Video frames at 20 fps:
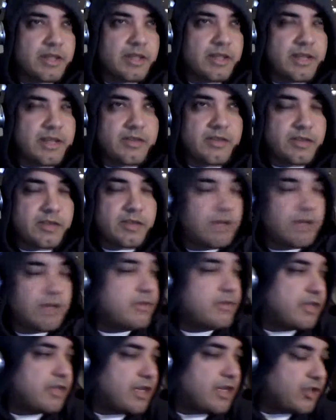a nice it
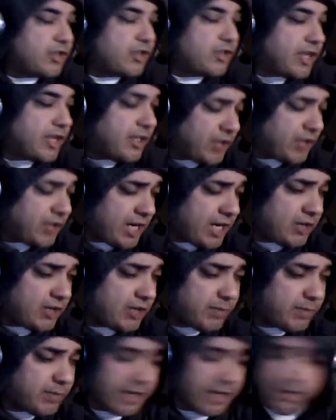was a nice
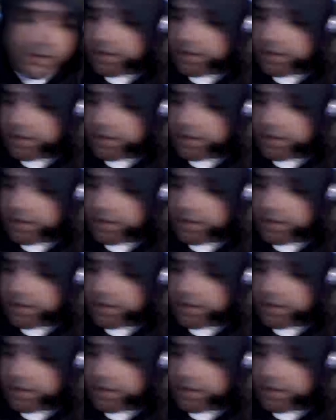change, but I